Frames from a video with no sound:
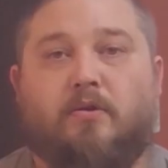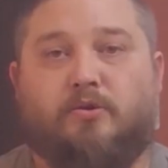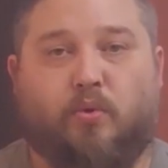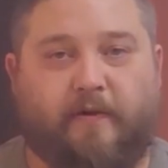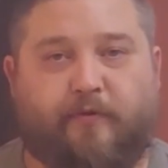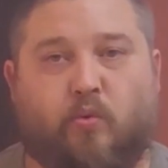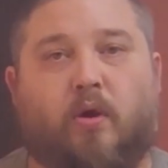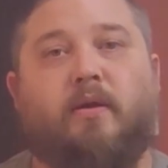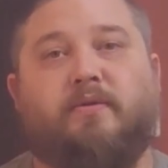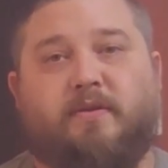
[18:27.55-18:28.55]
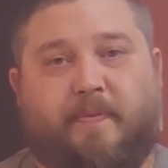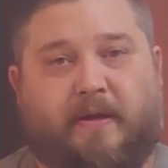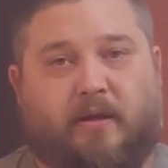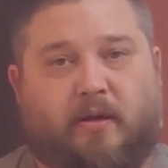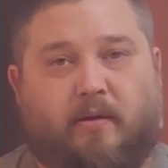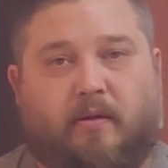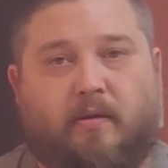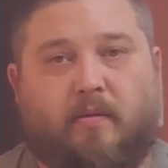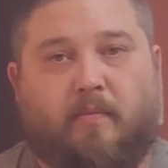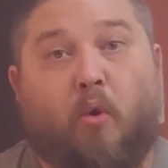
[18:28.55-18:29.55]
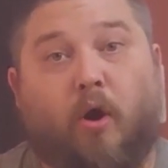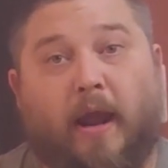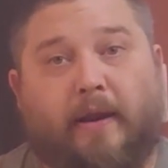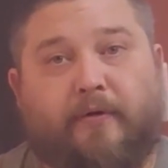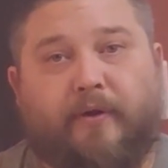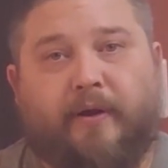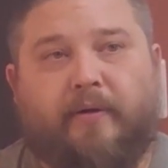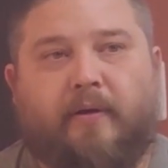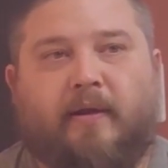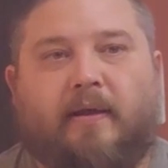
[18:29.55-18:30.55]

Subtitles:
So what if you want it to be more accurate?